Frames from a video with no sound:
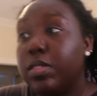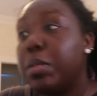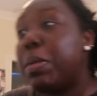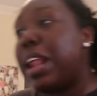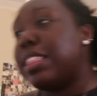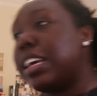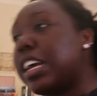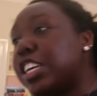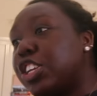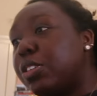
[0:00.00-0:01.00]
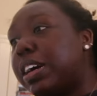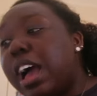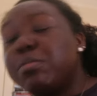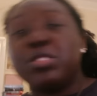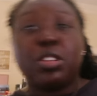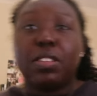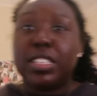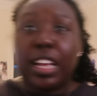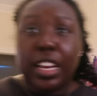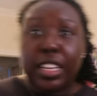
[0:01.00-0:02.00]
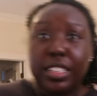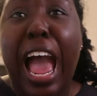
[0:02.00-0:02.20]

But I think I can do it. I'm so excited.